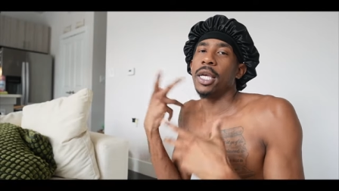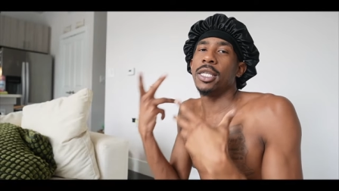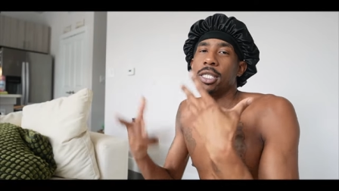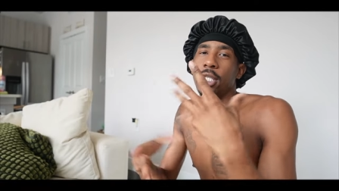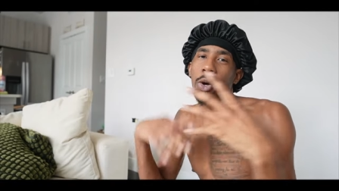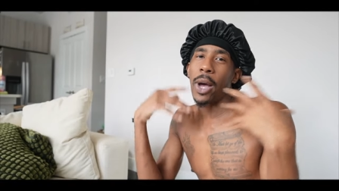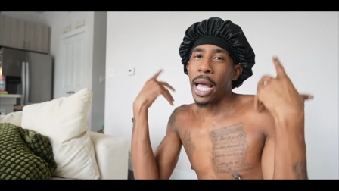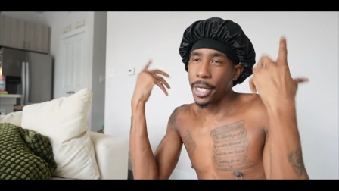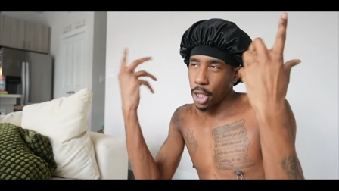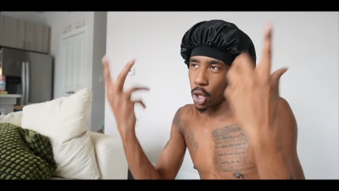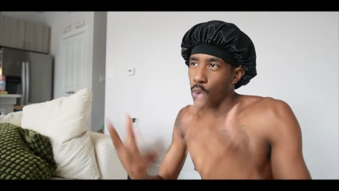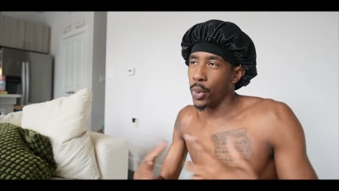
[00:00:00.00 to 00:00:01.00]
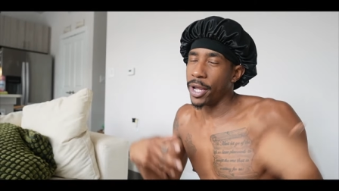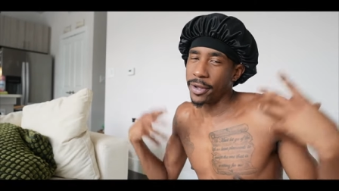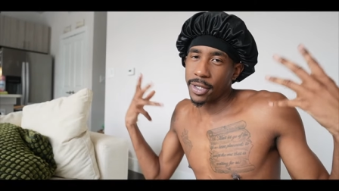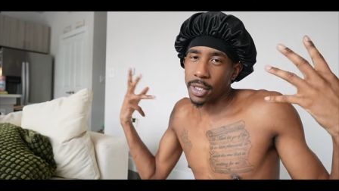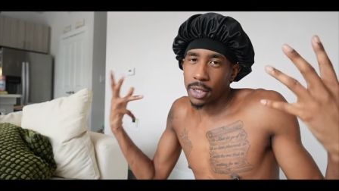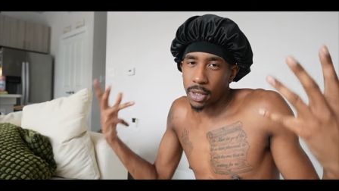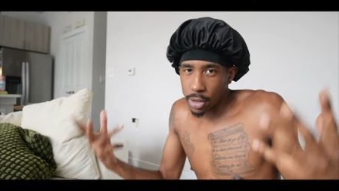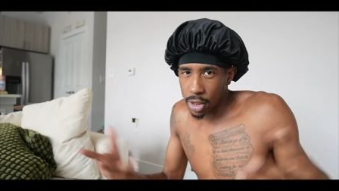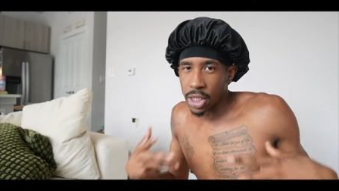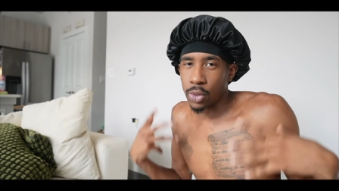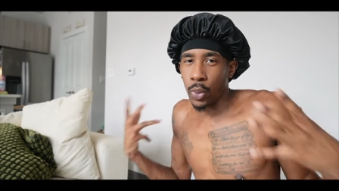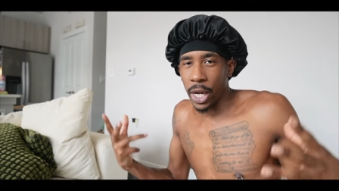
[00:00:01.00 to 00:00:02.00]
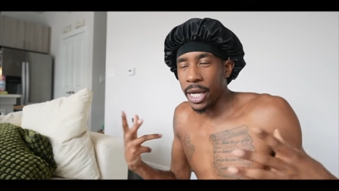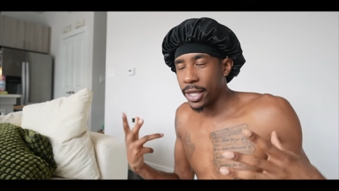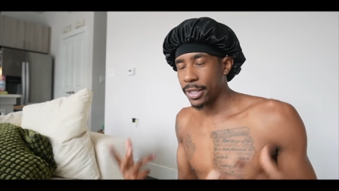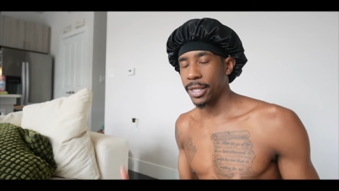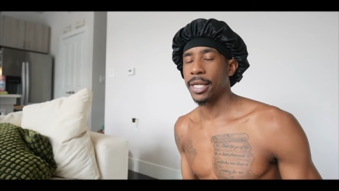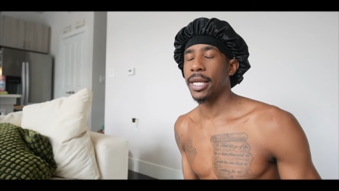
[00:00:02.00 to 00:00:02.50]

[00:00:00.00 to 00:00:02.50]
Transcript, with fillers: so i know what is what